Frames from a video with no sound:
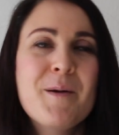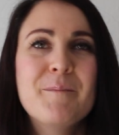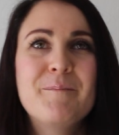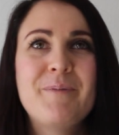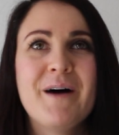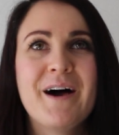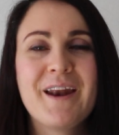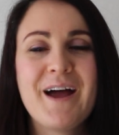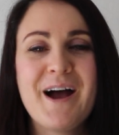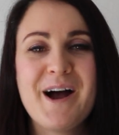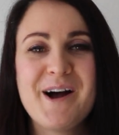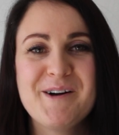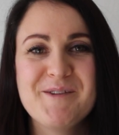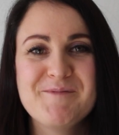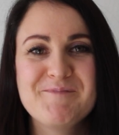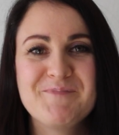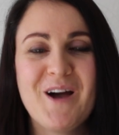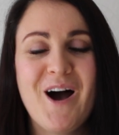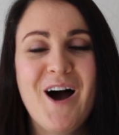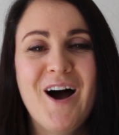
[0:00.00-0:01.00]
But
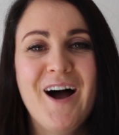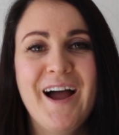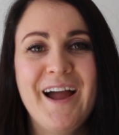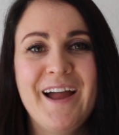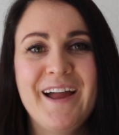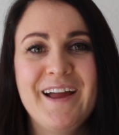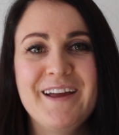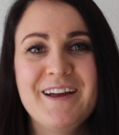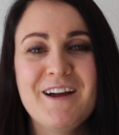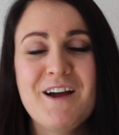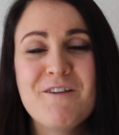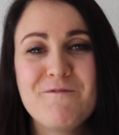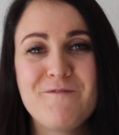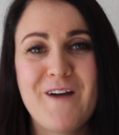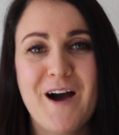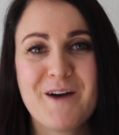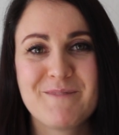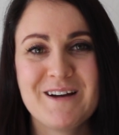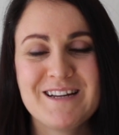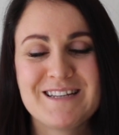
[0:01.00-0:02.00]
I have
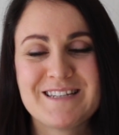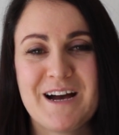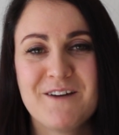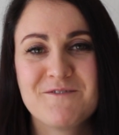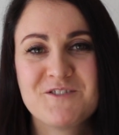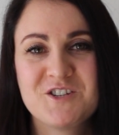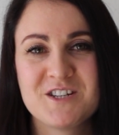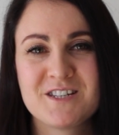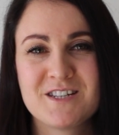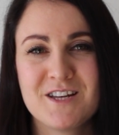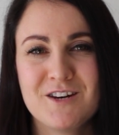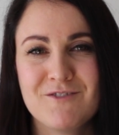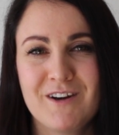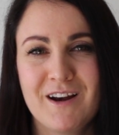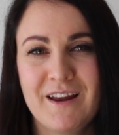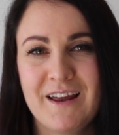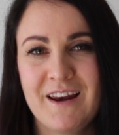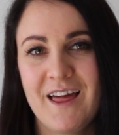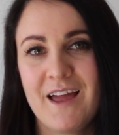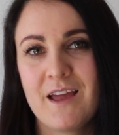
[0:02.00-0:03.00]
found myself just in
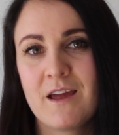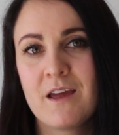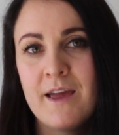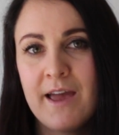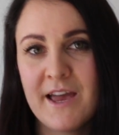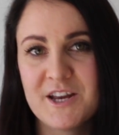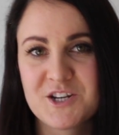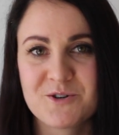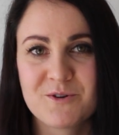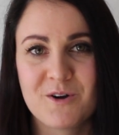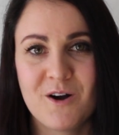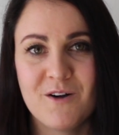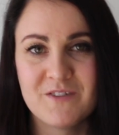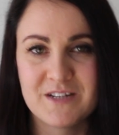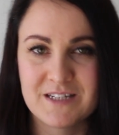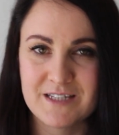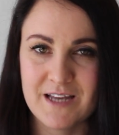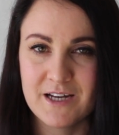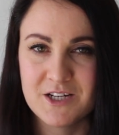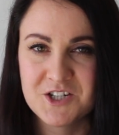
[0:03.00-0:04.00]
really like casual
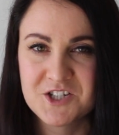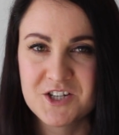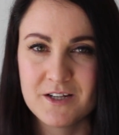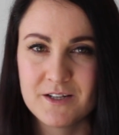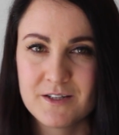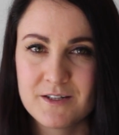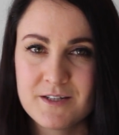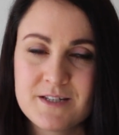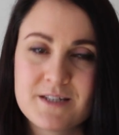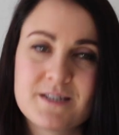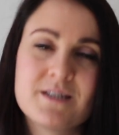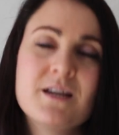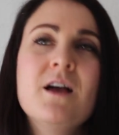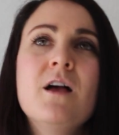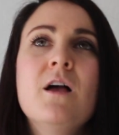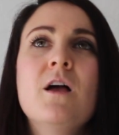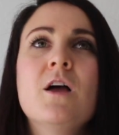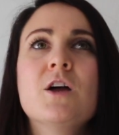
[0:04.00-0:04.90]
conversations,